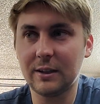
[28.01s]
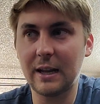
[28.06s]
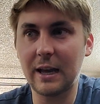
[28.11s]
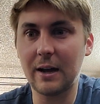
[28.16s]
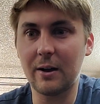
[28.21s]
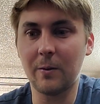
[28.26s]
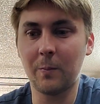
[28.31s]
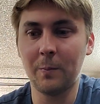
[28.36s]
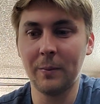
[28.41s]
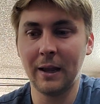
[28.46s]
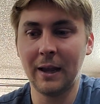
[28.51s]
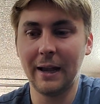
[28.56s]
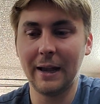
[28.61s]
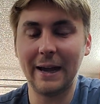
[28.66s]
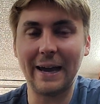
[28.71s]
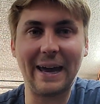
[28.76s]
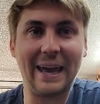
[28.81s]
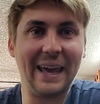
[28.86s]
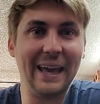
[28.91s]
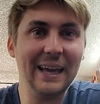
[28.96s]
Now,
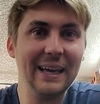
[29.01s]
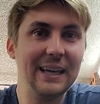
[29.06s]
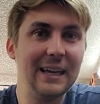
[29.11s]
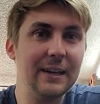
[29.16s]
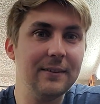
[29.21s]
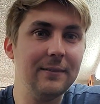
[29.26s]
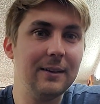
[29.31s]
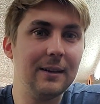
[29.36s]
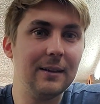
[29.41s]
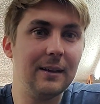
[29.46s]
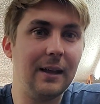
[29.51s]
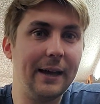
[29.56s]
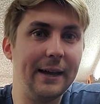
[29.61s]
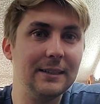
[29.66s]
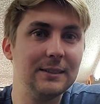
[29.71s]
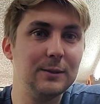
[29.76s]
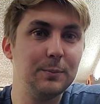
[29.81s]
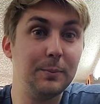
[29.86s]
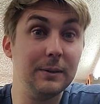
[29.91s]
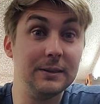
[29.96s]
I hate giving
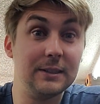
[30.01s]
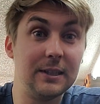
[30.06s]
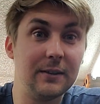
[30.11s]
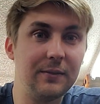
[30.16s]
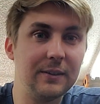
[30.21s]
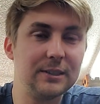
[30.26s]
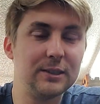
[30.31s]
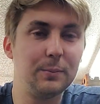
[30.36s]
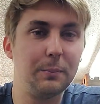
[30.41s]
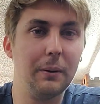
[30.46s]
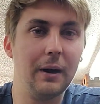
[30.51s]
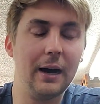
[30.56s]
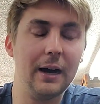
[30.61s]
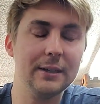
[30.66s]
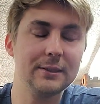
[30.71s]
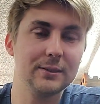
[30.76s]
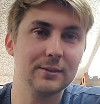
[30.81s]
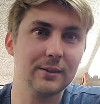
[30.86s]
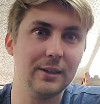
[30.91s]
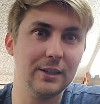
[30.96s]
like specific
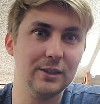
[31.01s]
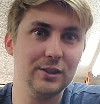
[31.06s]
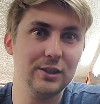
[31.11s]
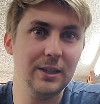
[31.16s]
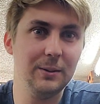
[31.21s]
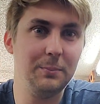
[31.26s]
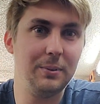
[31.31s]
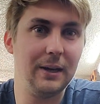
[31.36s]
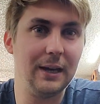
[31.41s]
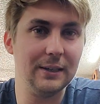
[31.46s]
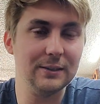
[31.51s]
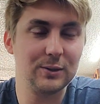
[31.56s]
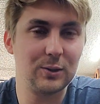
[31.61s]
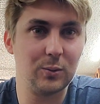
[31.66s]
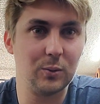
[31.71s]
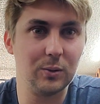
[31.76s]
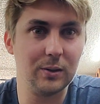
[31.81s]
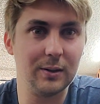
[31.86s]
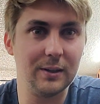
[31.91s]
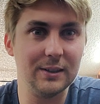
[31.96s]
spots or like GPS
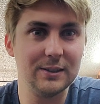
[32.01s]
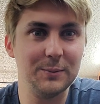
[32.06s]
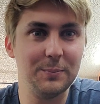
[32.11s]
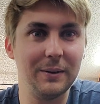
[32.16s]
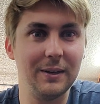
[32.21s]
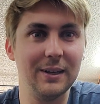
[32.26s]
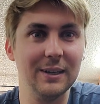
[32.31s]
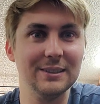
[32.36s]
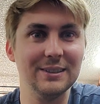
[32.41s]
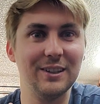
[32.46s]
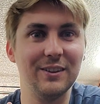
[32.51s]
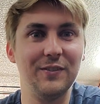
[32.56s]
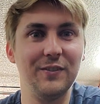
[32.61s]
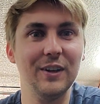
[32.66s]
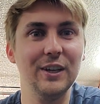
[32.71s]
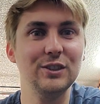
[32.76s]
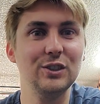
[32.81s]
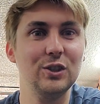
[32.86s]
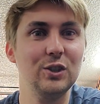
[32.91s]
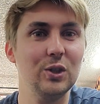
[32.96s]
coordinates because the
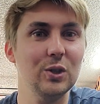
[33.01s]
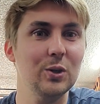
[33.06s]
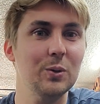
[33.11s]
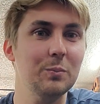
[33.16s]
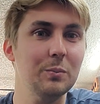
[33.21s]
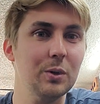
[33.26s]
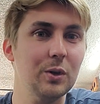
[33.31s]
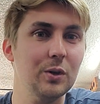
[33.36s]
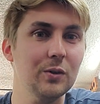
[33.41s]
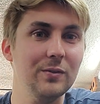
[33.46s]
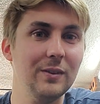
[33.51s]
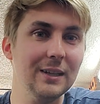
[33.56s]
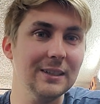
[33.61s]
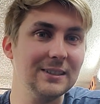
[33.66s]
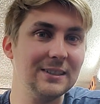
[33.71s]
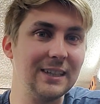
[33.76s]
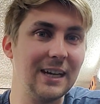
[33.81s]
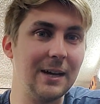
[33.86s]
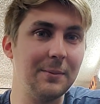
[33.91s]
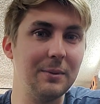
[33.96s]
fish do move this
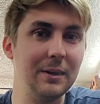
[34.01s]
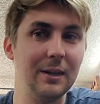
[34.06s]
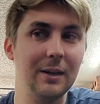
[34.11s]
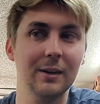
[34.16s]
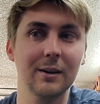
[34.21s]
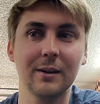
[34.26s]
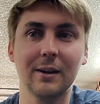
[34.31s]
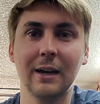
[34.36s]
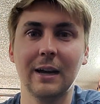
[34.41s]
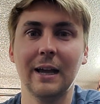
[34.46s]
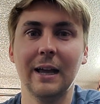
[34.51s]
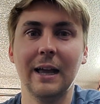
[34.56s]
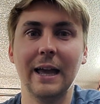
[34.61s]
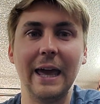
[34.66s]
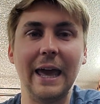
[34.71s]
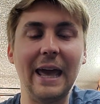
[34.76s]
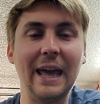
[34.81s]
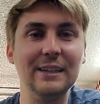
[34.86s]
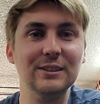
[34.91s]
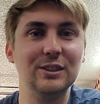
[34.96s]
time of year.
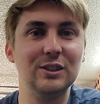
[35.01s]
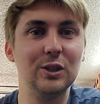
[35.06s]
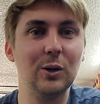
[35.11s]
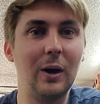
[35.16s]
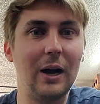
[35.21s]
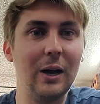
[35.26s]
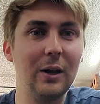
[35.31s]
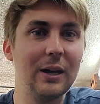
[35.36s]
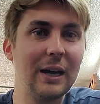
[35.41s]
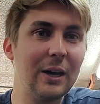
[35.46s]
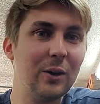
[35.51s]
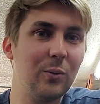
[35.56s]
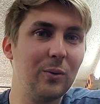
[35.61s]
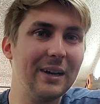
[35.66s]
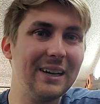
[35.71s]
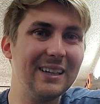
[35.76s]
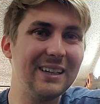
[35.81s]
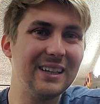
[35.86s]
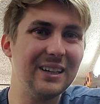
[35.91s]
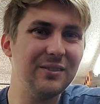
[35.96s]
And so I kind of
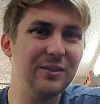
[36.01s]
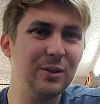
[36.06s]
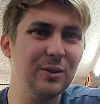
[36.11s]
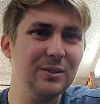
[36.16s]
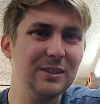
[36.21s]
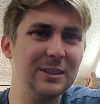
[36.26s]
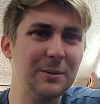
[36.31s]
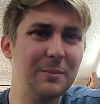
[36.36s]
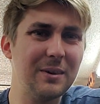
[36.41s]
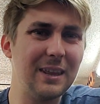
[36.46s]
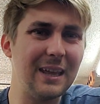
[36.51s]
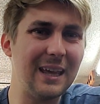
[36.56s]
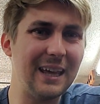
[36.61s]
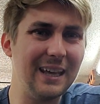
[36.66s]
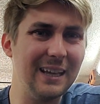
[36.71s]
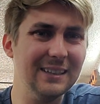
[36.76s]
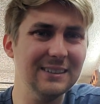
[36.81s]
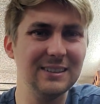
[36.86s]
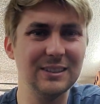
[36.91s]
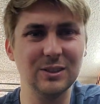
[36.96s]
want to give you some of the
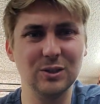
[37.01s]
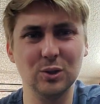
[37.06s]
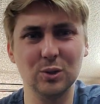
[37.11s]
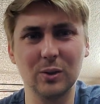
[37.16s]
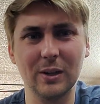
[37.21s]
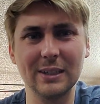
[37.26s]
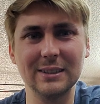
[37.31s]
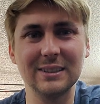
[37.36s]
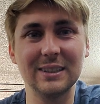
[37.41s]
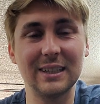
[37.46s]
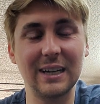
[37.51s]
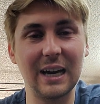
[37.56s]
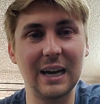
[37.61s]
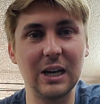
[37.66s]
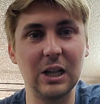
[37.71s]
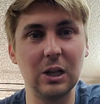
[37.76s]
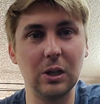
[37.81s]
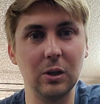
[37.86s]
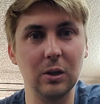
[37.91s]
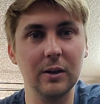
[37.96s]
hints and tricks to kind
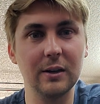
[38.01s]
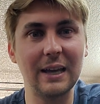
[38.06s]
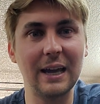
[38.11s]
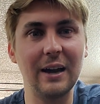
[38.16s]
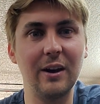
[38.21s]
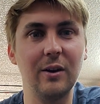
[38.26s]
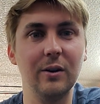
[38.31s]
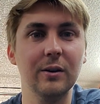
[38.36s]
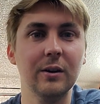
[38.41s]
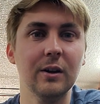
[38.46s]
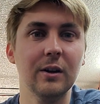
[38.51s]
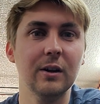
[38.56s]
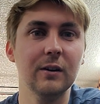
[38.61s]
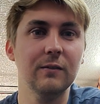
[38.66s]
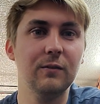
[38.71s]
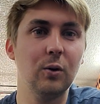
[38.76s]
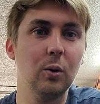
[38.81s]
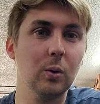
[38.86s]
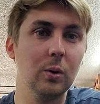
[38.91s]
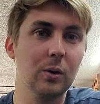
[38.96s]
of look out
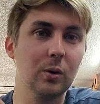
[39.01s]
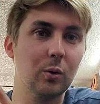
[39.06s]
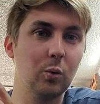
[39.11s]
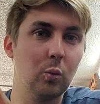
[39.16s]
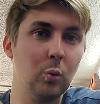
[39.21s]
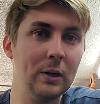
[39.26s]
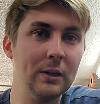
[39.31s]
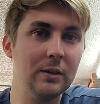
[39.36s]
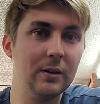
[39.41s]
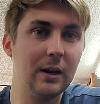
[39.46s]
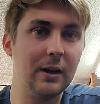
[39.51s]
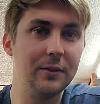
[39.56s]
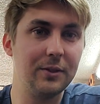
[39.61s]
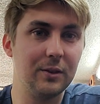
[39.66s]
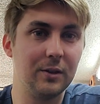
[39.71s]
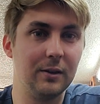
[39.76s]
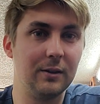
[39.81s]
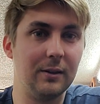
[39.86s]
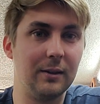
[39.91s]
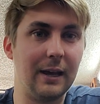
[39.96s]
for when you're out
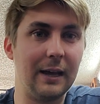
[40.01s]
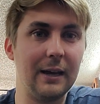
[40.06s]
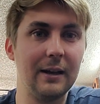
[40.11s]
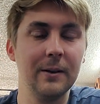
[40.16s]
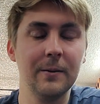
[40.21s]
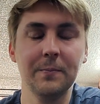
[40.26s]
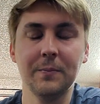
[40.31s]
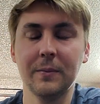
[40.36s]
there on the lake.